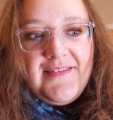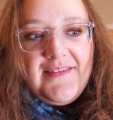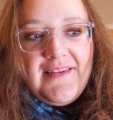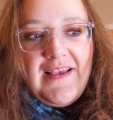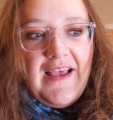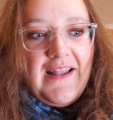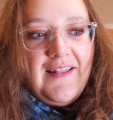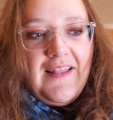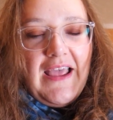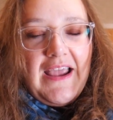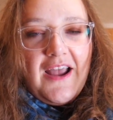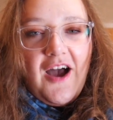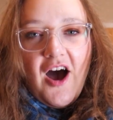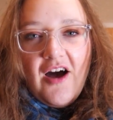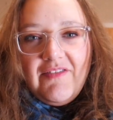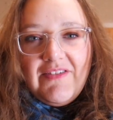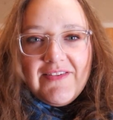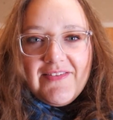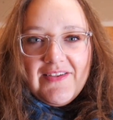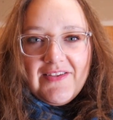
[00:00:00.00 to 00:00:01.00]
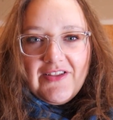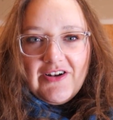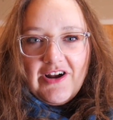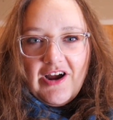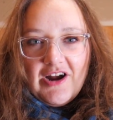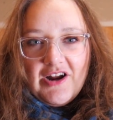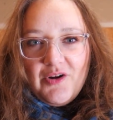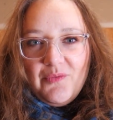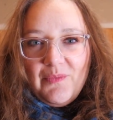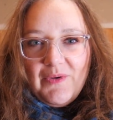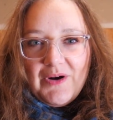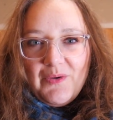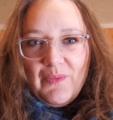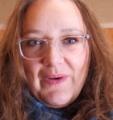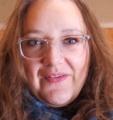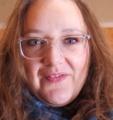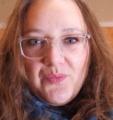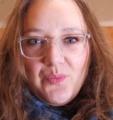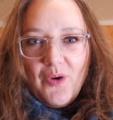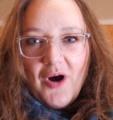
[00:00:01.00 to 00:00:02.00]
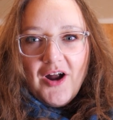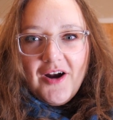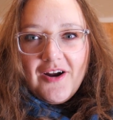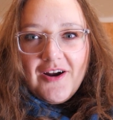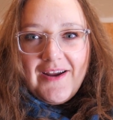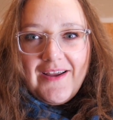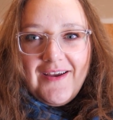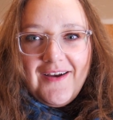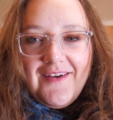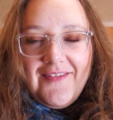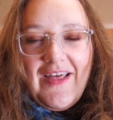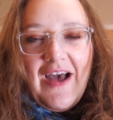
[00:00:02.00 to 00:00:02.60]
And like, obviously they're not gonna wanna waste water here.